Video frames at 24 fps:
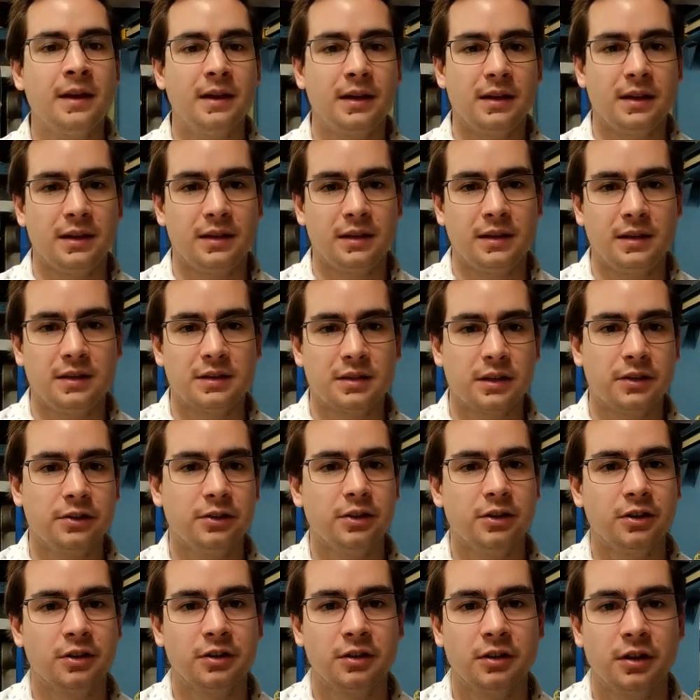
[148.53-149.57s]
it is
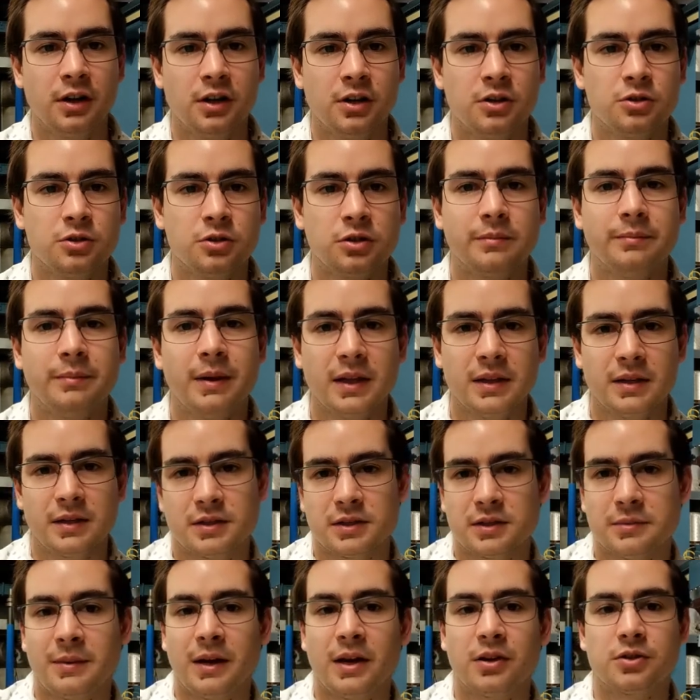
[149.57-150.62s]
under
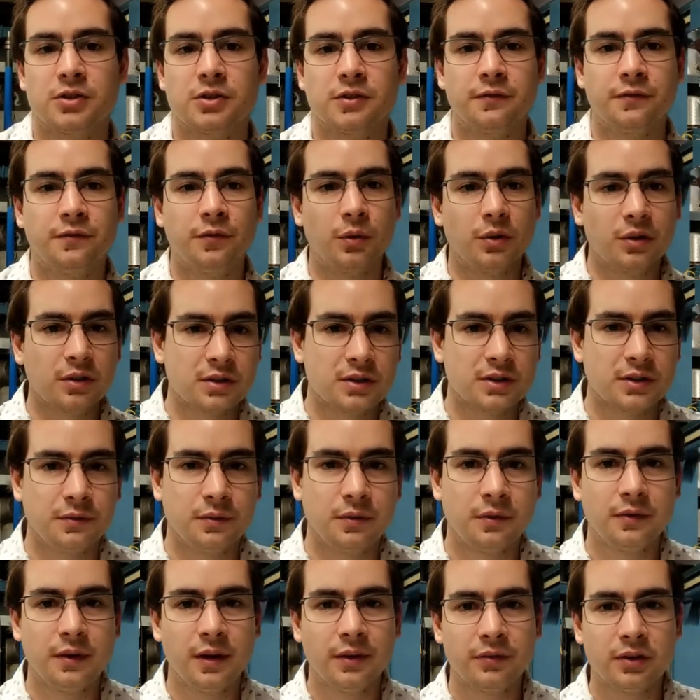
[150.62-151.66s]
tremendous amounts of force. If
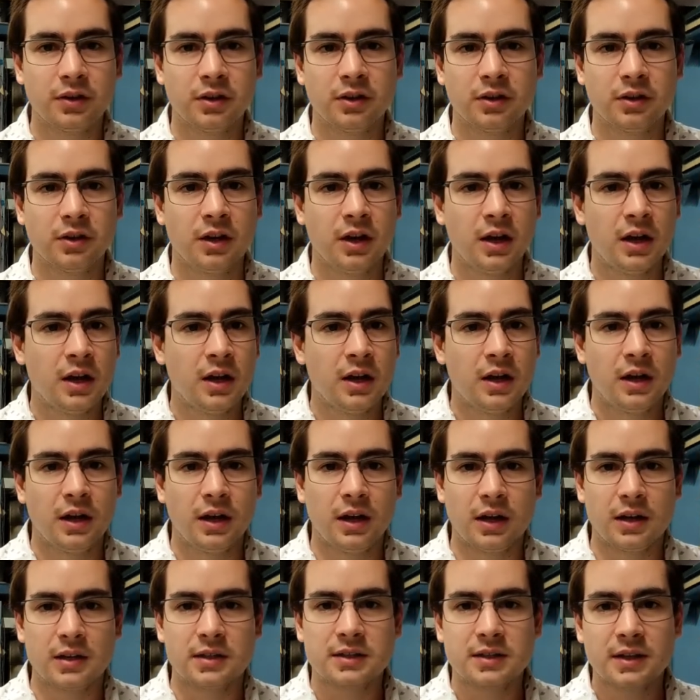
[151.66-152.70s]
you've ever
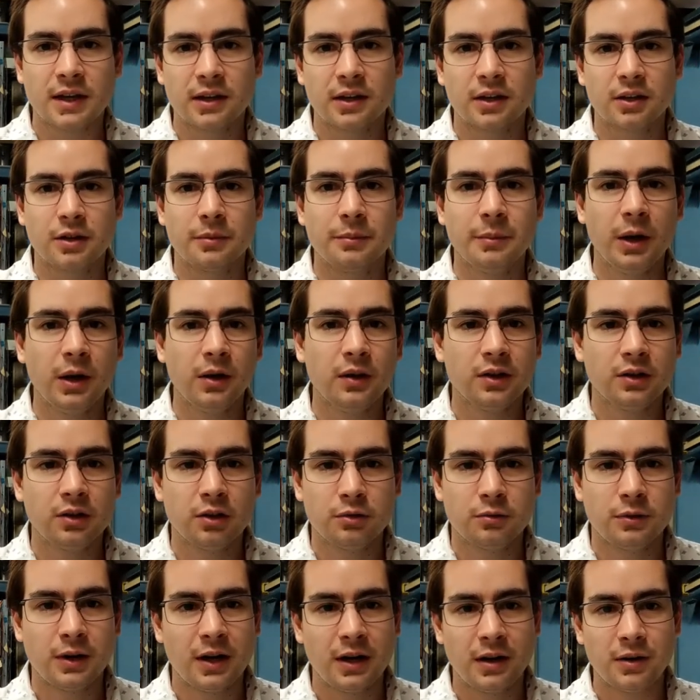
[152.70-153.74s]
Uh, sat on a
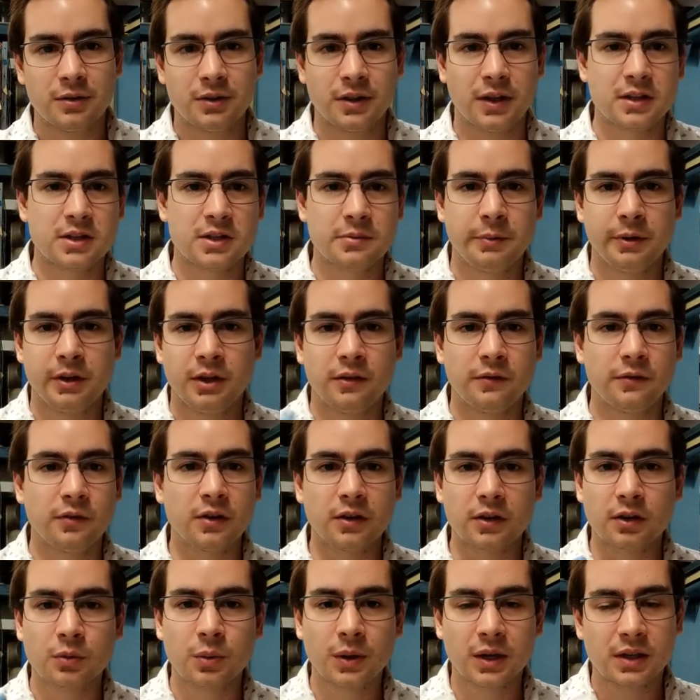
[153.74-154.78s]
merry-go-round that's spinning
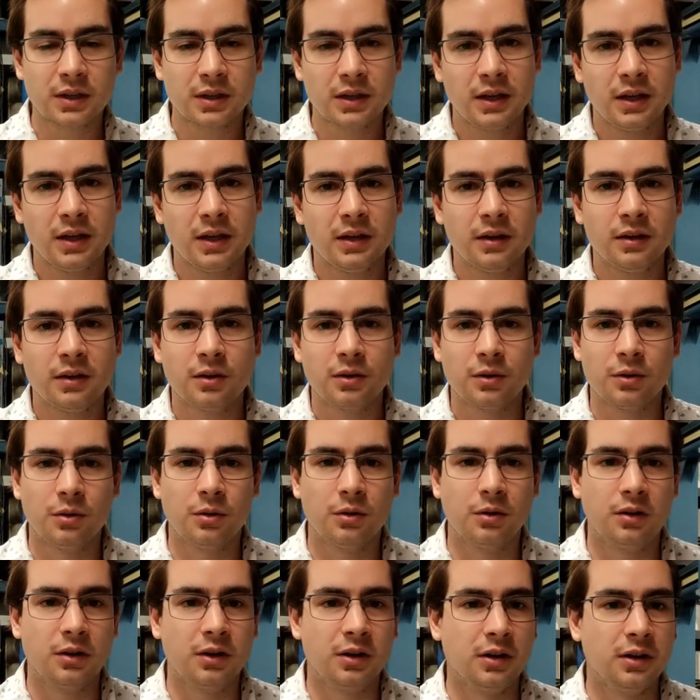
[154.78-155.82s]
very quickly,
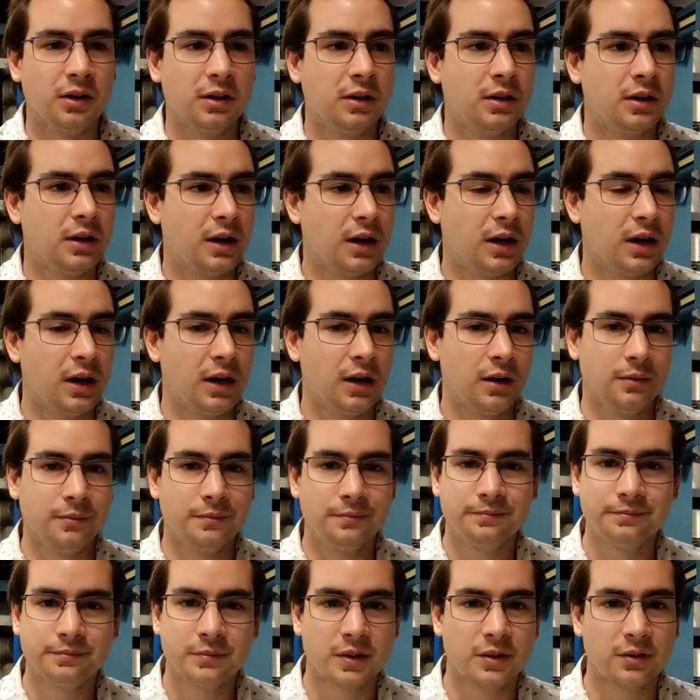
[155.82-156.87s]
or
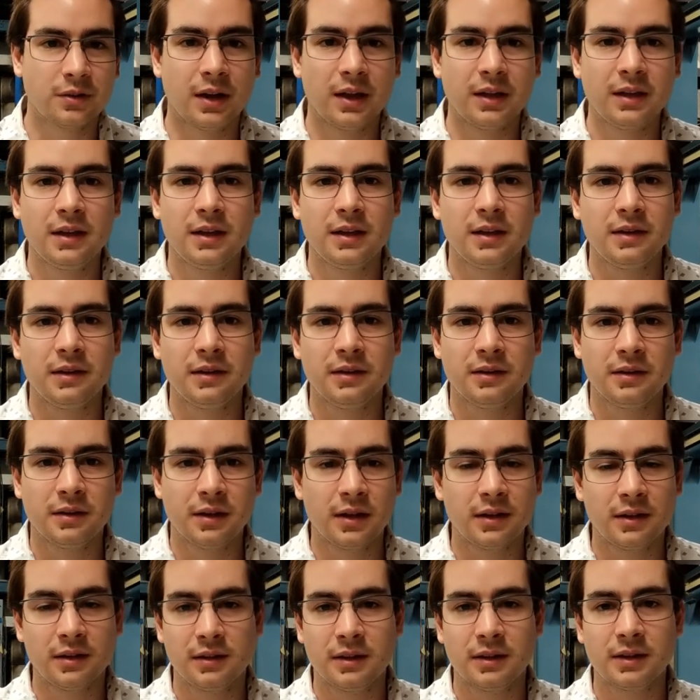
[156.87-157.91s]
um, you know, any
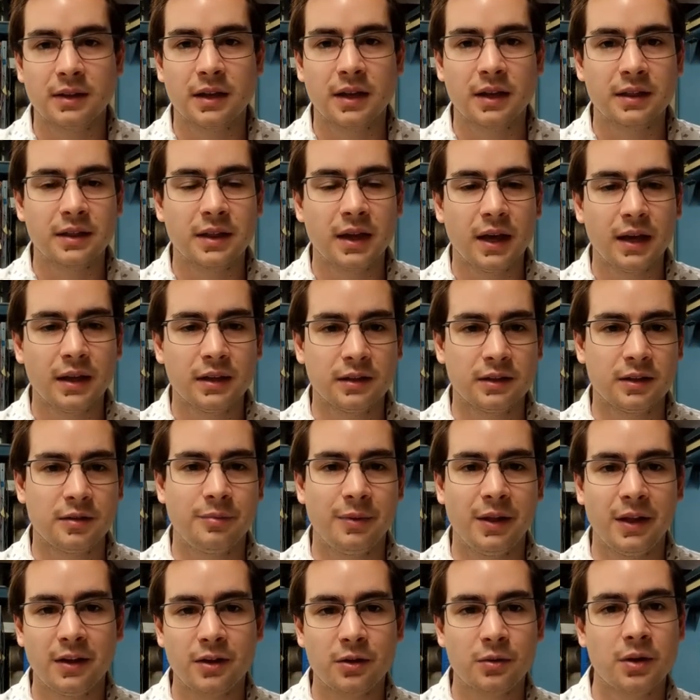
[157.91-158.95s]
anything like that, any
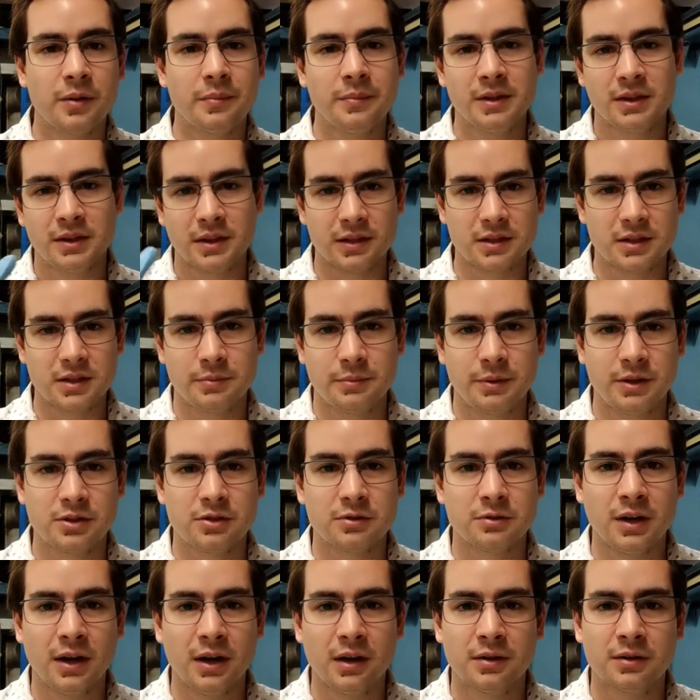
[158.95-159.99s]
play equipment that spins
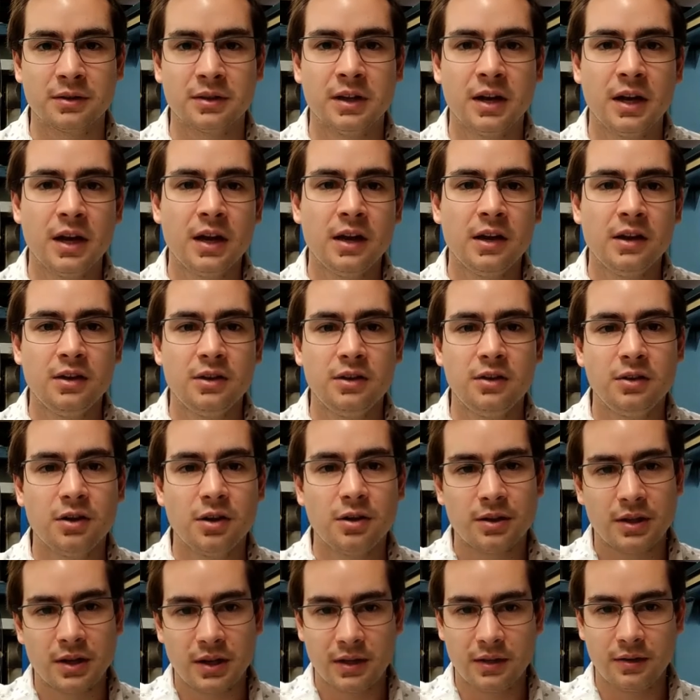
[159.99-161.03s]
around, you
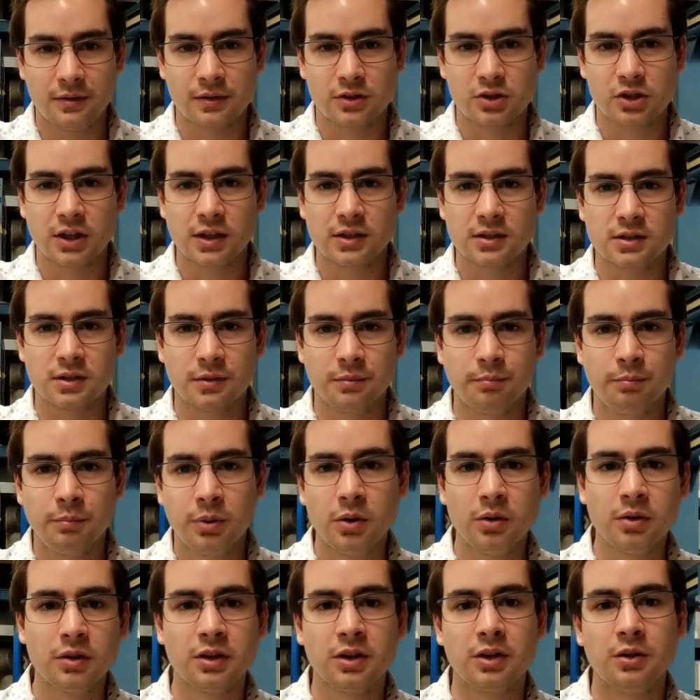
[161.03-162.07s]
know that it tries to
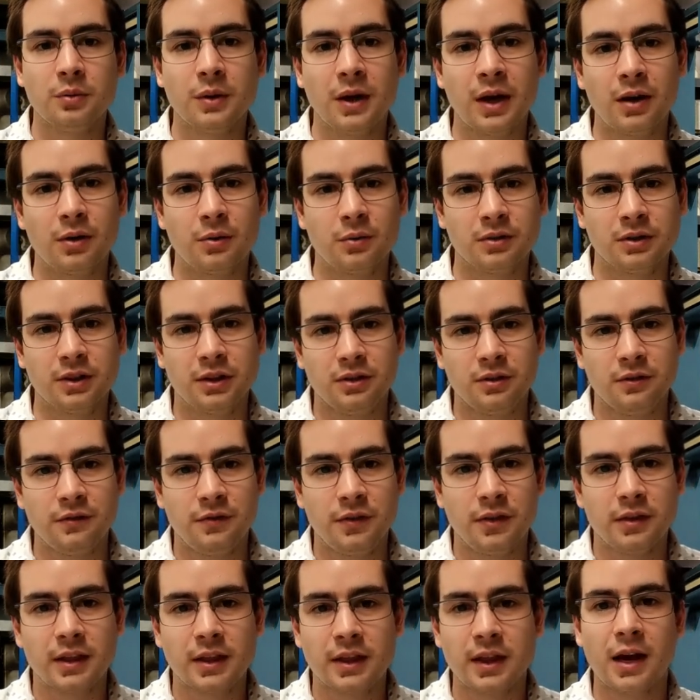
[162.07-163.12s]
pull you outward. You
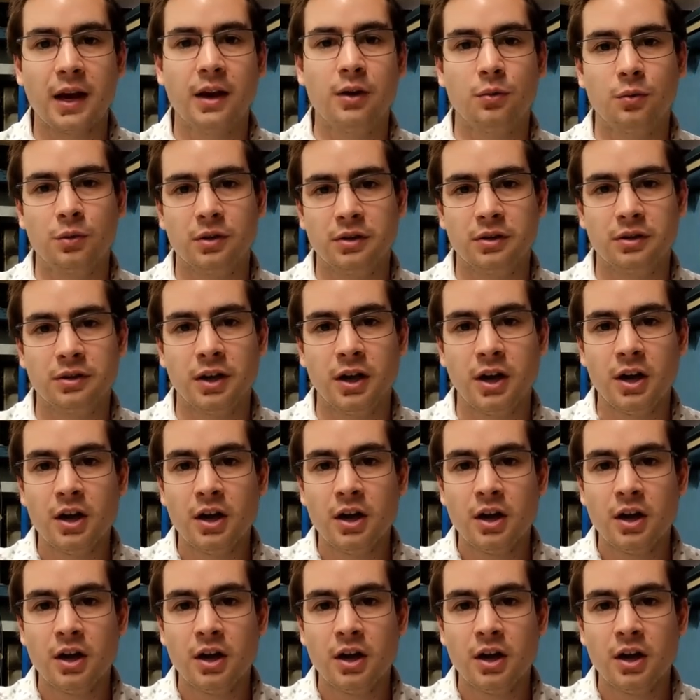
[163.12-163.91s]
feel that outward